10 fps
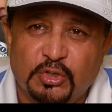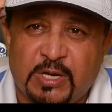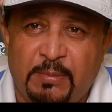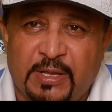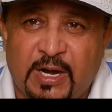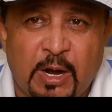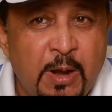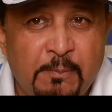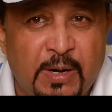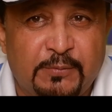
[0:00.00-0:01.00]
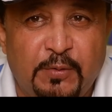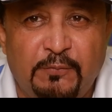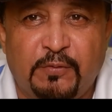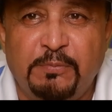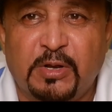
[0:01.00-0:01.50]
to some other, but
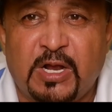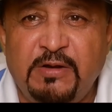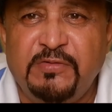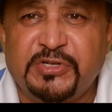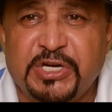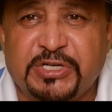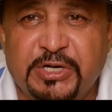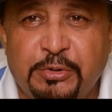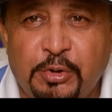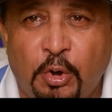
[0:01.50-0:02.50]
from the conversation